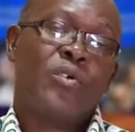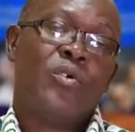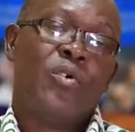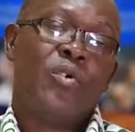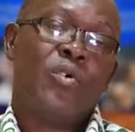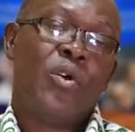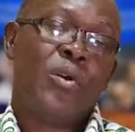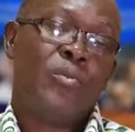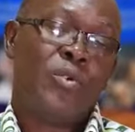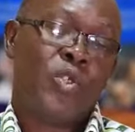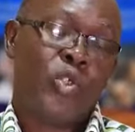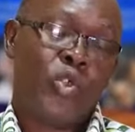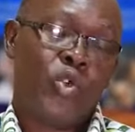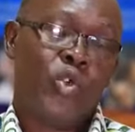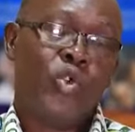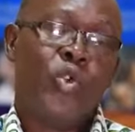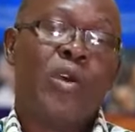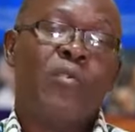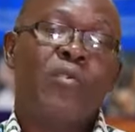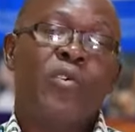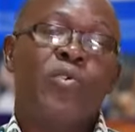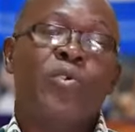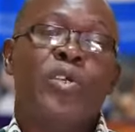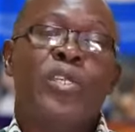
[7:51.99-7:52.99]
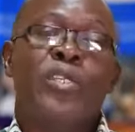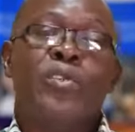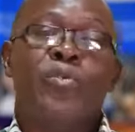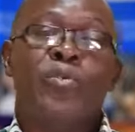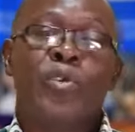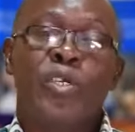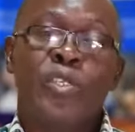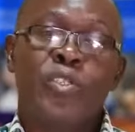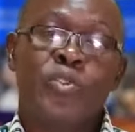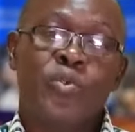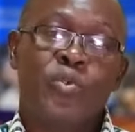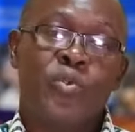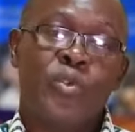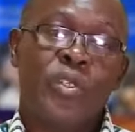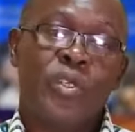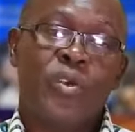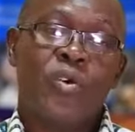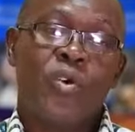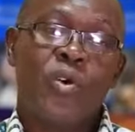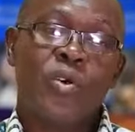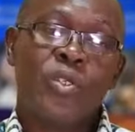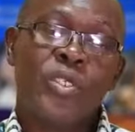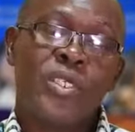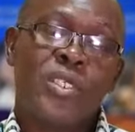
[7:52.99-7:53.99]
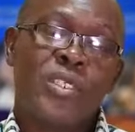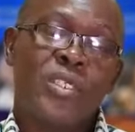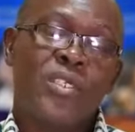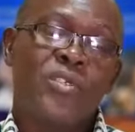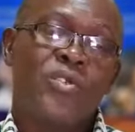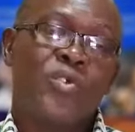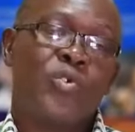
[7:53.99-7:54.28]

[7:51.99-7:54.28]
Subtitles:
or I'm sure you have already read through the course,